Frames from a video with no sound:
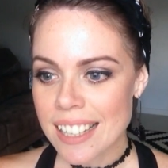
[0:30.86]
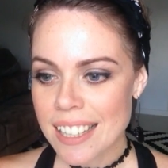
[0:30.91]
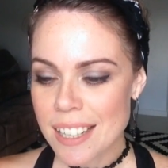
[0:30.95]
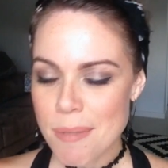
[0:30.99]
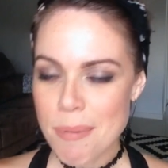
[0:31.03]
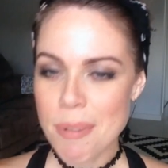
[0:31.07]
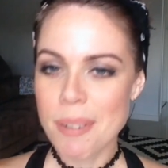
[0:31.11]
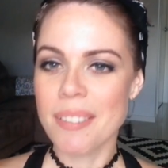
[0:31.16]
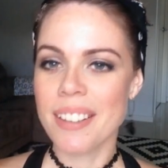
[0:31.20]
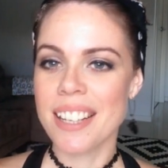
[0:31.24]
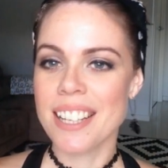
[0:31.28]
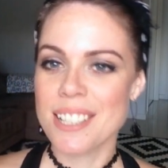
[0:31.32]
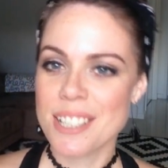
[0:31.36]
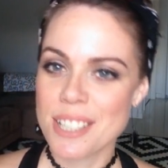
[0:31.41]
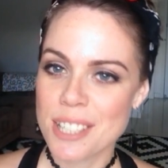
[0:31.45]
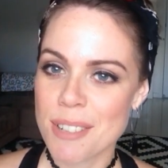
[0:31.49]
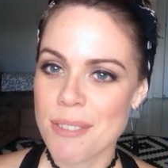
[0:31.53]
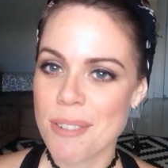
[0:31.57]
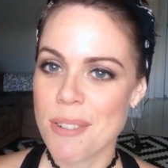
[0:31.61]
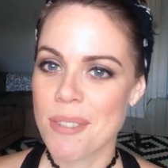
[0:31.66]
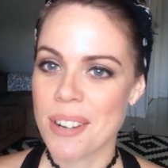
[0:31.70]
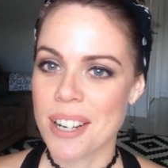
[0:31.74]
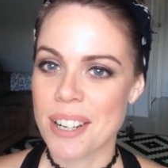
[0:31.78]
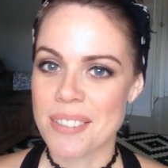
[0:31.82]
you're probably
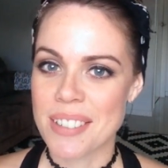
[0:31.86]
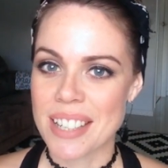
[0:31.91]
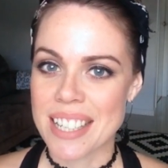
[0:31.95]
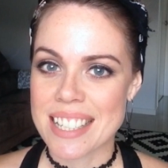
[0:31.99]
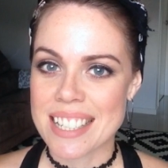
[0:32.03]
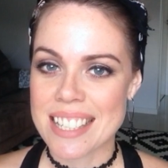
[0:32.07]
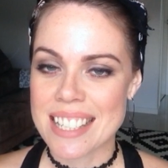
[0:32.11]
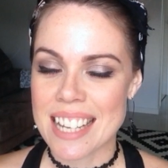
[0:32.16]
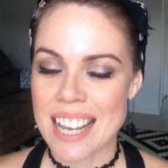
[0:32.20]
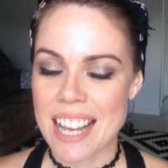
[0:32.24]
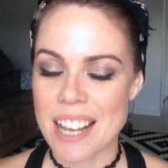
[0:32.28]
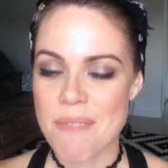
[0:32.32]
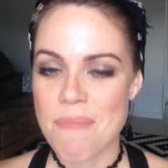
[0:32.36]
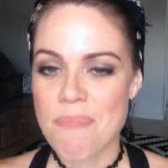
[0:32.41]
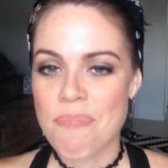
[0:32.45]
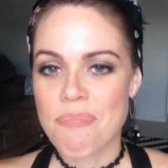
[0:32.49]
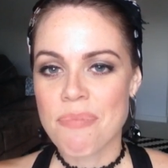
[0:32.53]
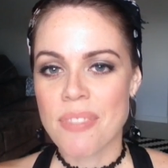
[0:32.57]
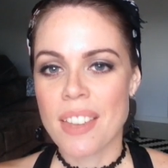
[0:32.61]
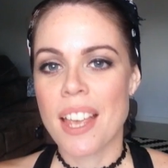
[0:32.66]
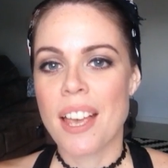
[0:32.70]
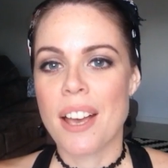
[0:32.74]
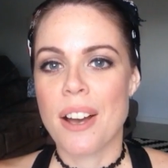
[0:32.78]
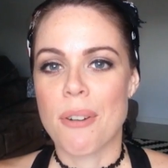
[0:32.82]
assuming what I'm going to say.
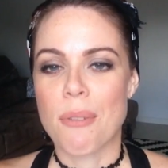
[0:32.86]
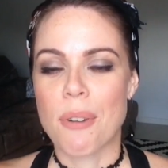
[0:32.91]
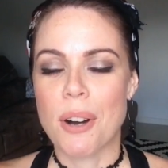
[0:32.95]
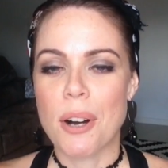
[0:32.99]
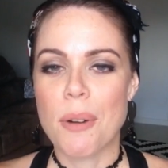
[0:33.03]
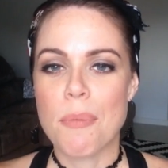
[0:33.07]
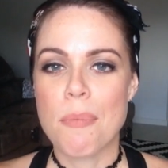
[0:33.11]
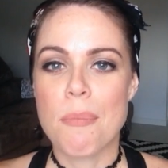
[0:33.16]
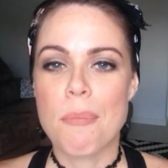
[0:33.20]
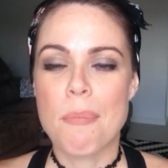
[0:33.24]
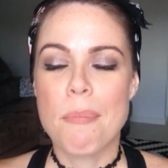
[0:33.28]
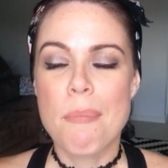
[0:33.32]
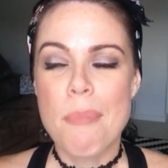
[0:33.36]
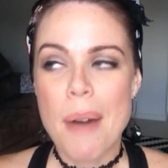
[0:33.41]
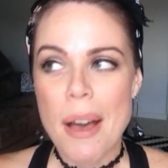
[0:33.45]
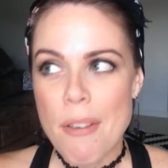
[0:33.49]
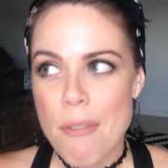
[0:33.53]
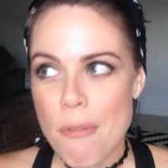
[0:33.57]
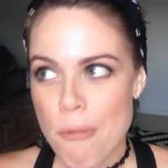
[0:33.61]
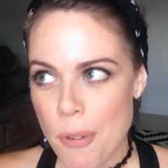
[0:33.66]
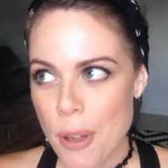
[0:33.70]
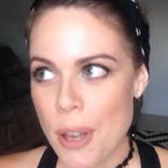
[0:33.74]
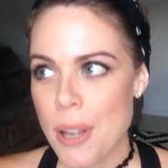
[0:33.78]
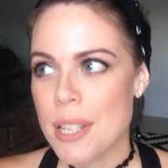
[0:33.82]
Well, my
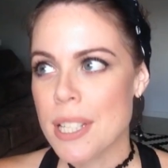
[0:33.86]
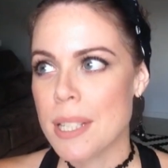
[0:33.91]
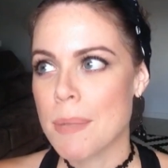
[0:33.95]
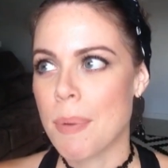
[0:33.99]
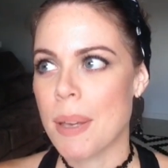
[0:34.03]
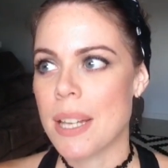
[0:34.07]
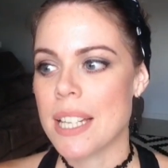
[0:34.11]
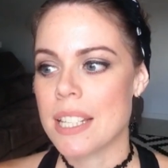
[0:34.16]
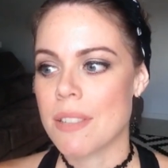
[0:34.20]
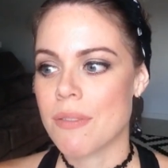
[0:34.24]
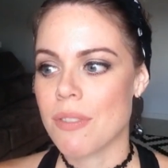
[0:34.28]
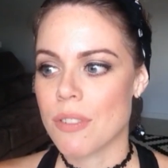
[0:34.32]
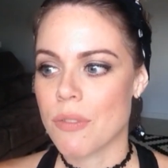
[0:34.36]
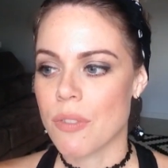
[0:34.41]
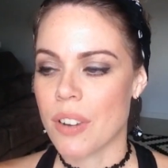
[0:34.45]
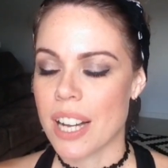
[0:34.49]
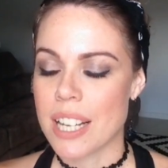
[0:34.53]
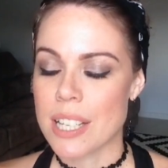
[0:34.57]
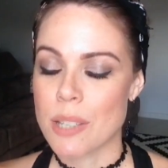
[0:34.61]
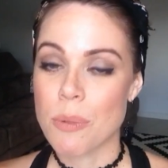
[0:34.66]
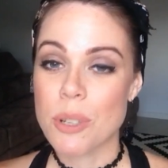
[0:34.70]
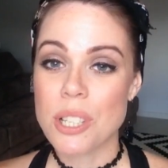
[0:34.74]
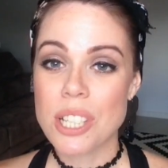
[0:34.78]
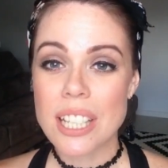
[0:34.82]
first piece of
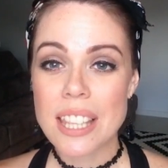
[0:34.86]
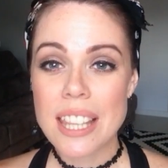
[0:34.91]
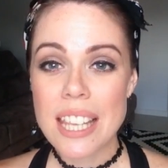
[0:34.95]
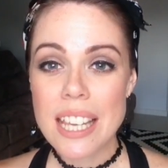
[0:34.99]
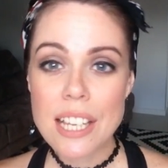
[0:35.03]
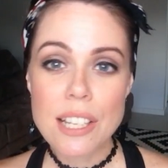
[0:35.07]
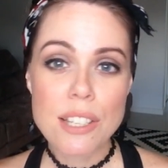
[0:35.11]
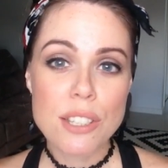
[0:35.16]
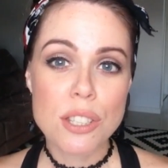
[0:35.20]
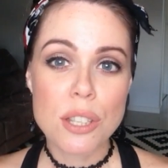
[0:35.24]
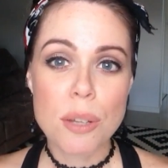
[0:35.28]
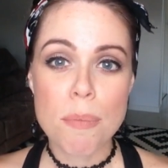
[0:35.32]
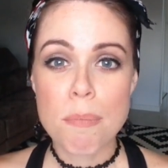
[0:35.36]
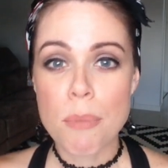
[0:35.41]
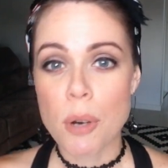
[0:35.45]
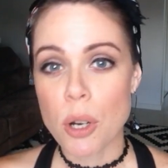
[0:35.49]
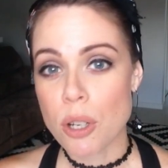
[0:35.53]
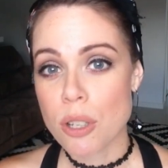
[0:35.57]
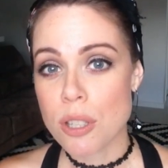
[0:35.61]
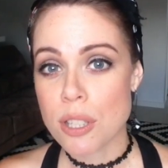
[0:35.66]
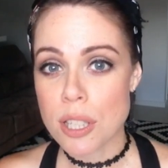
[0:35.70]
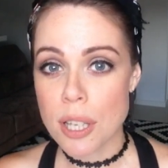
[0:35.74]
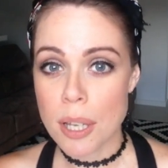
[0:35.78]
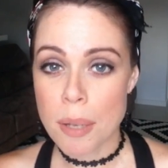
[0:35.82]
advice, which I think is the
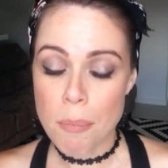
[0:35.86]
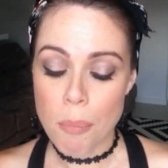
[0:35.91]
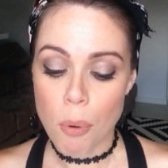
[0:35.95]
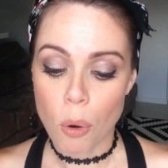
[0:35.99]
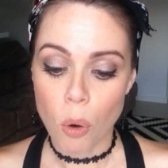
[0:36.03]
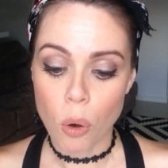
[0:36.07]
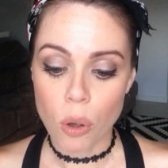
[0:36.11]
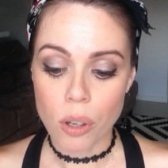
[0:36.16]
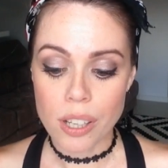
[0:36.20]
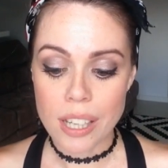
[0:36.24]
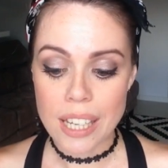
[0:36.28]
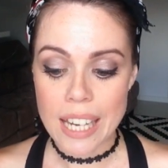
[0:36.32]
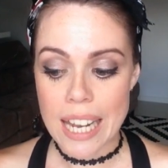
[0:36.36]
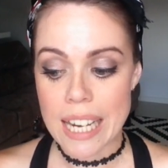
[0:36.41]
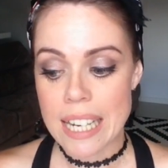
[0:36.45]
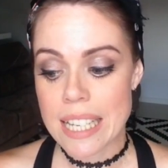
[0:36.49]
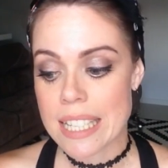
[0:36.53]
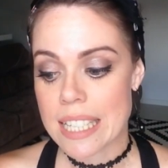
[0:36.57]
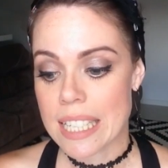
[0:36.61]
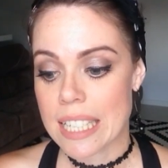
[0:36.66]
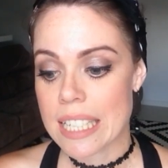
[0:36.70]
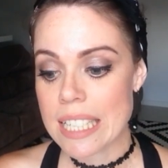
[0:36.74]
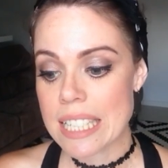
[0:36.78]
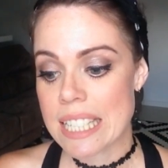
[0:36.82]
most important and
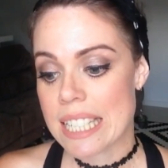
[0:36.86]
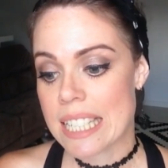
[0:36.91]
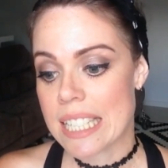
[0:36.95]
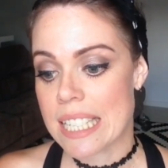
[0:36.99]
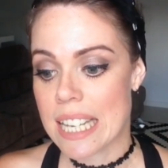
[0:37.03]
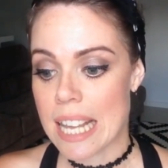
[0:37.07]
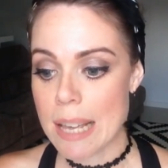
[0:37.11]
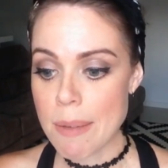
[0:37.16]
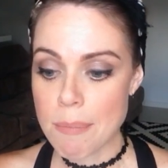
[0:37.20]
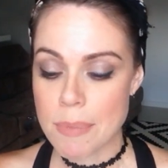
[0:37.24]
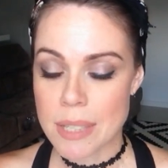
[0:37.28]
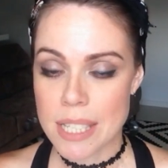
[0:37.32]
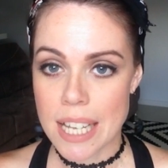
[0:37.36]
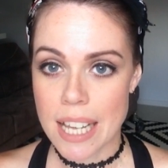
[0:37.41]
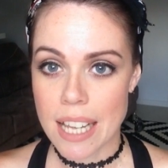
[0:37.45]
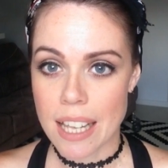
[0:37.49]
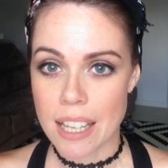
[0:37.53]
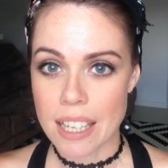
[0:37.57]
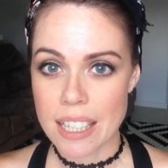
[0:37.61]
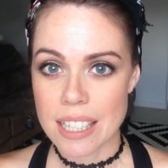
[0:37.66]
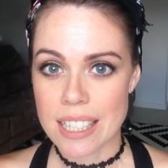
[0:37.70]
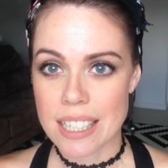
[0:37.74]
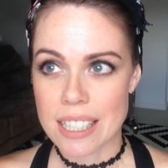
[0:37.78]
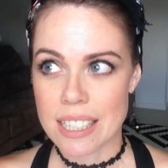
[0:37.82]
it's going to stem
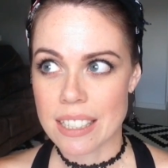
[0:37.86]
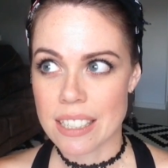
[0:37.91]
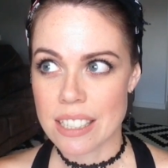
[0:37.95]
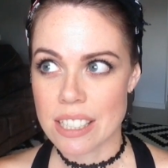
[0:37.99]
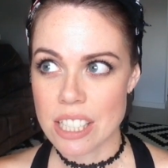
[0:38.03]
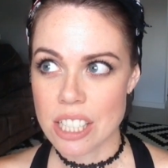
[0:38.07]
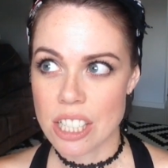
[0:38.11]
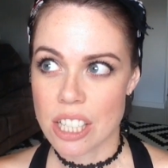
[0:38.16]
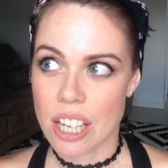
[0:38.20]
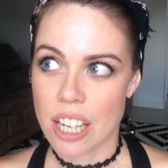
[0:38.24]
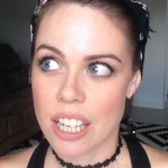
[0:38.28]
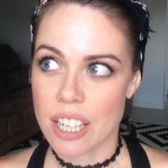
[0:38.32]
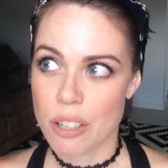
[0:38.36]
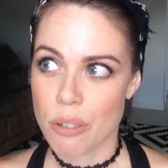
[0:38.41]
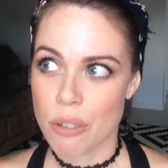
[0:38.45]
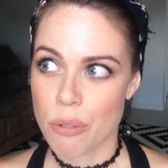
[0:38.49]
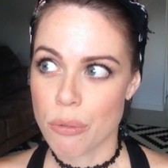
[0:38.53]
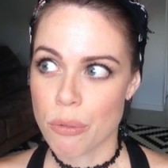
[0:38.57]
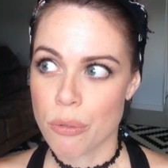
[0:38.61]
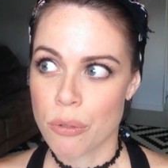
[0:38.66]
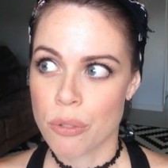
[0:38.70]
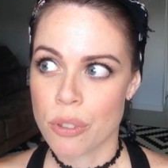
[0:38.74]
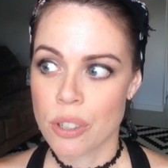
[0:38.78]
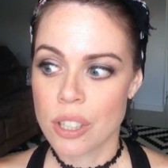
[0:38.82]
down to kind
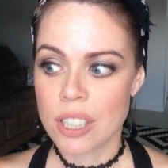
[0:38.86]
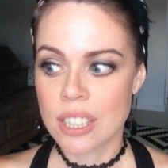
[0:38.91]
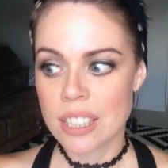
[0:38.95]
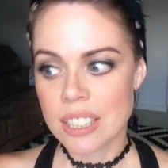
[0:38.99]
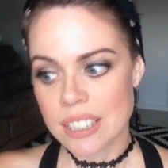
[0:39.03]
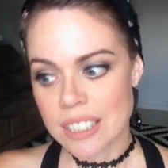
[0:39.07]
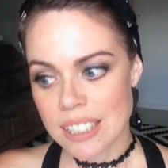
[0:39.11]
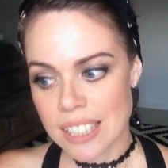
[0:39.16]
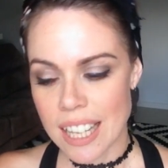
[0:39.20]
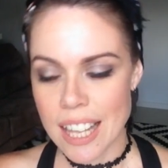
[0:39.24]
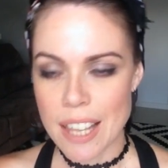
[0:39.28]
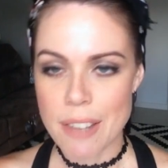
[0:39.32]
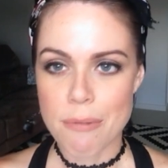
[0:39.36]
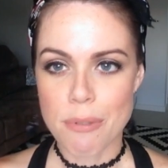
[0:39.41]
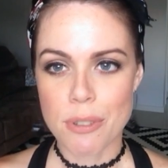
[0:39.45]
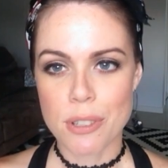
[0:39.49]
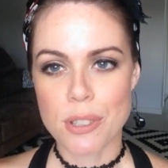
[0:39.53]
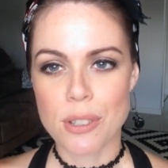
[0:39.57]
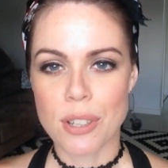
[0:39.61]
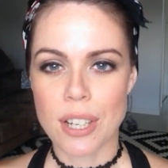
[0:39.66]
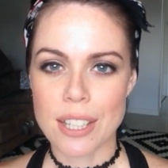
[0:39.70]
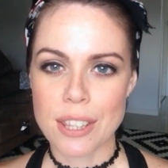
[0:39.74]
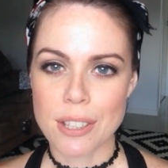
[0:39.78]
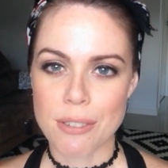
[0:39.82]
of
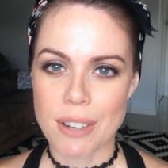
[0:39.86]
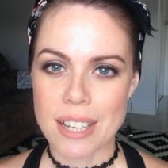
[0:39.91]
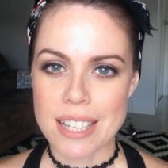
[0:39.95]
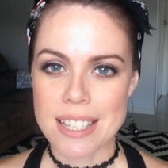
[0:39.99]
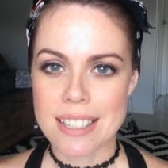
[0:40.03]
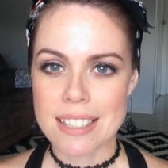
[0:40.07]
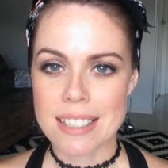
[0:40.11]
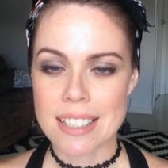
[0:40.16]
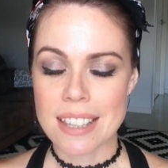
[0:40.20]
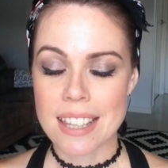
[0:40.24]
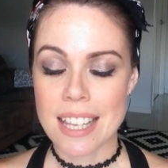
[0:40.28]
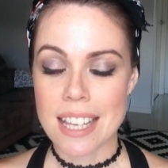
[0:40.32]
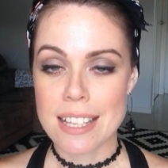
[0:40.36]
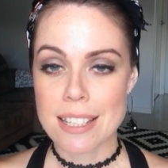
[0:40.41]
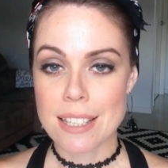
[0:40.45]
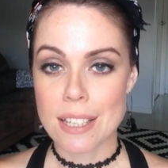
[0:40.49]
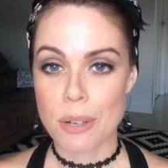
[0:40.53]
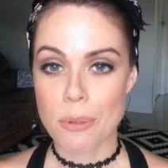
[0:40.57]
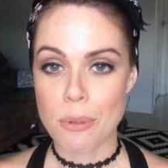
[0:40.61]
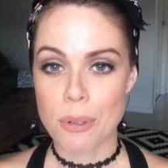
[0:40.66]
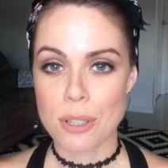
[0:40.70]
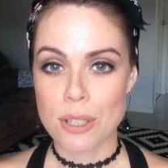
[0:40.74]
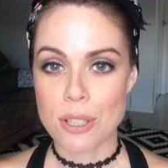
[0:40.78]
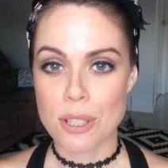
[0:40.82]
infiltrate the rest of the things that
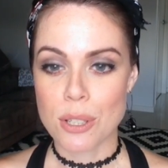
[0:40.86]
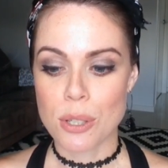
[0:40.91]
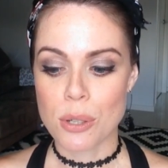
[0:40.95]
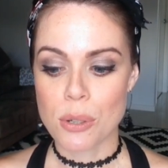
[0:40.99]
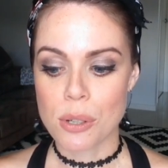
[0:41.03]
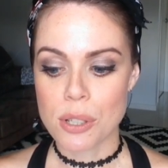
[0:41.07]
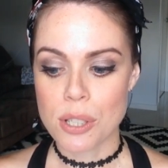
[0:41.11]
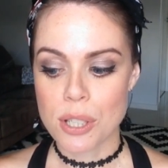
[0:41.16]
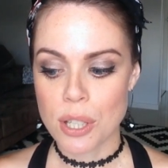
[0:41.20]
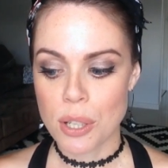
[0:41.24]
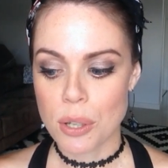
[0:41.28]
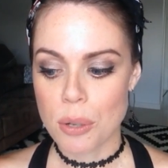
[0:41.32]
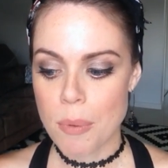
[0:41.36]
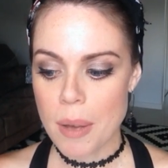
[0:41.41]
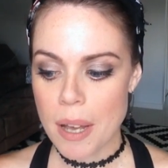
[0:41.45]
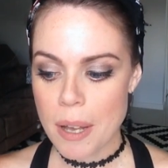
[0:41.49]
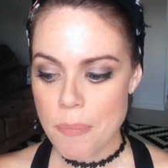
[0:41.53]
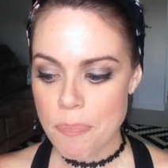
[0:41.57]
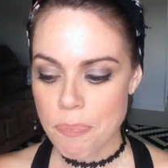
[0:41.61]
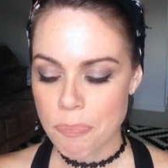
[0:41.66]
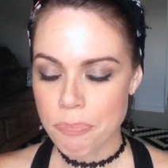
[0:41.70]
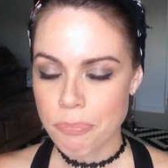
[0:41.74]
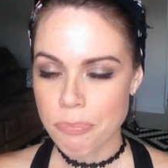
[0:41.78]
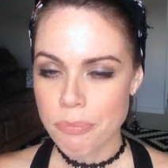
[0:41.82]
I wanted to talk to you
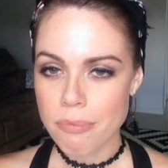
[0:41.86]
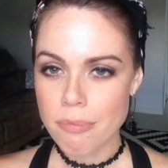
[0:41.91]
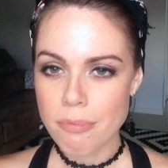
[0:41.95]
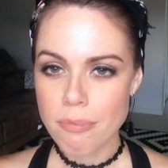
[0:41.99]
about.